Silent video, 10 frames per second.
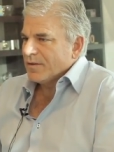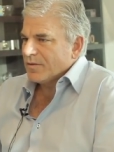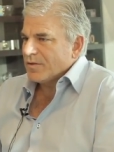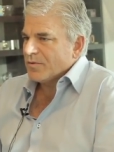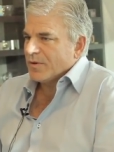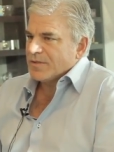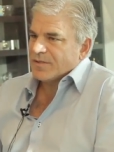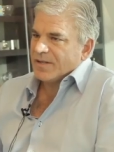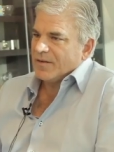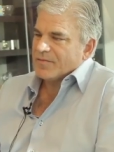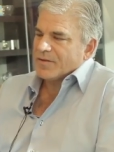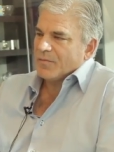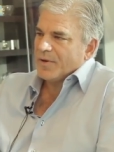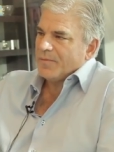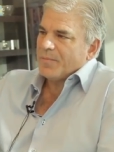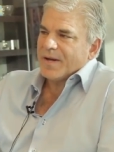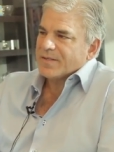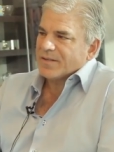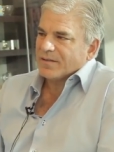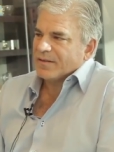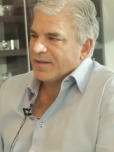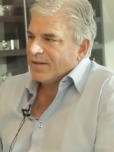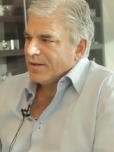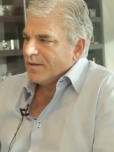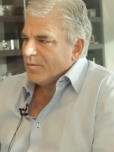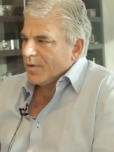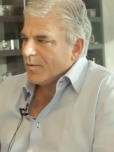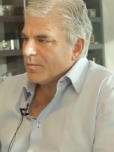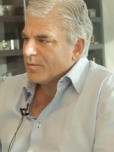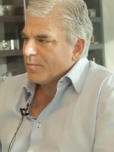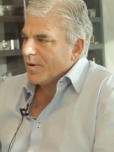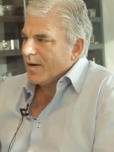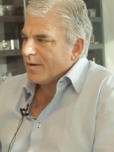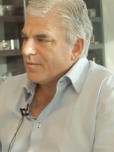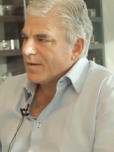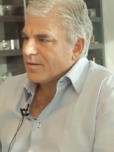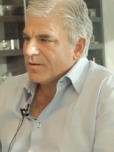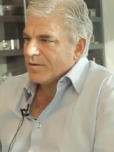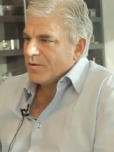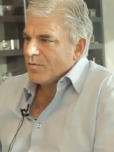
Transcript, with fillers: to join Steve. So we basically were able to buy, into the New